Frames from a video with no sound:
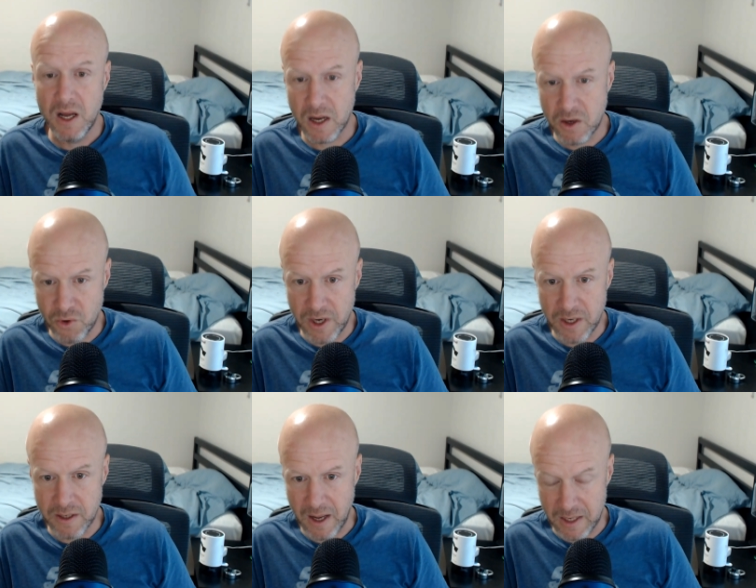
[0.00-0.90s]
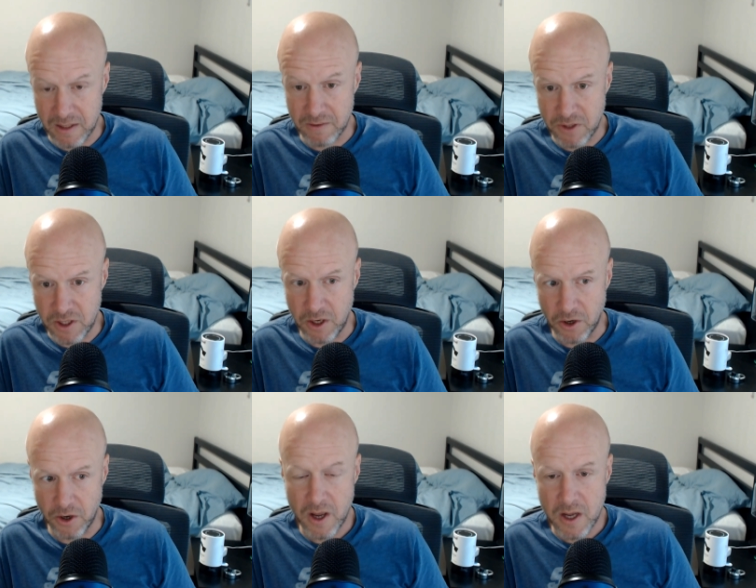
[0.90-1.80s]
a green end of the
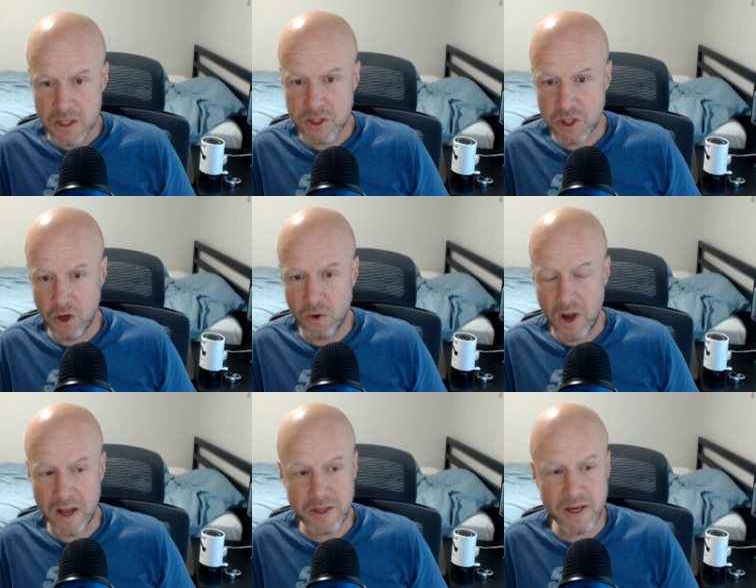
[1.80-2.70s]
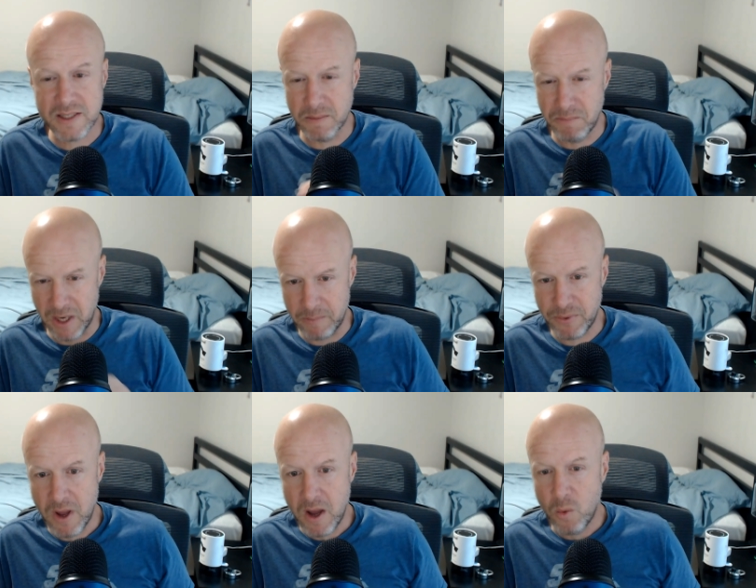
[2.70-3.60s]
year. So I think it's a blip.
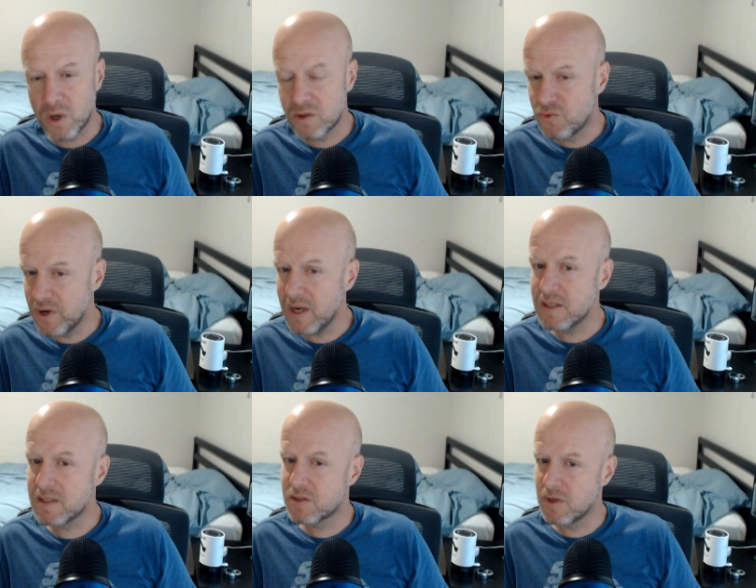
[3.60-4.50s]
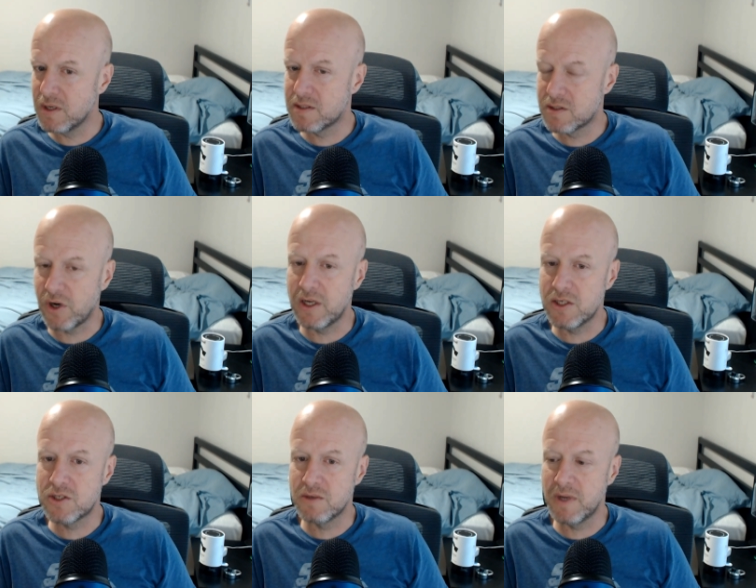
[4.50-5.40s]
What really is
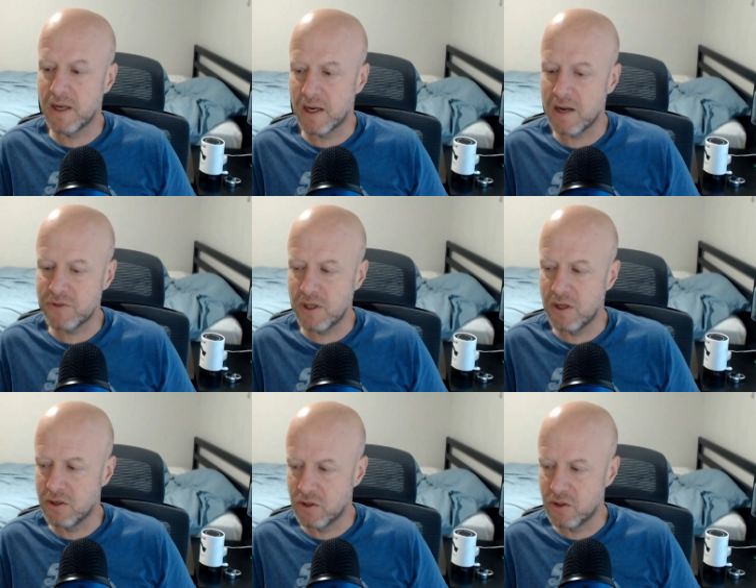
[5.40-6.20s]
strange to me, and I'd love to hear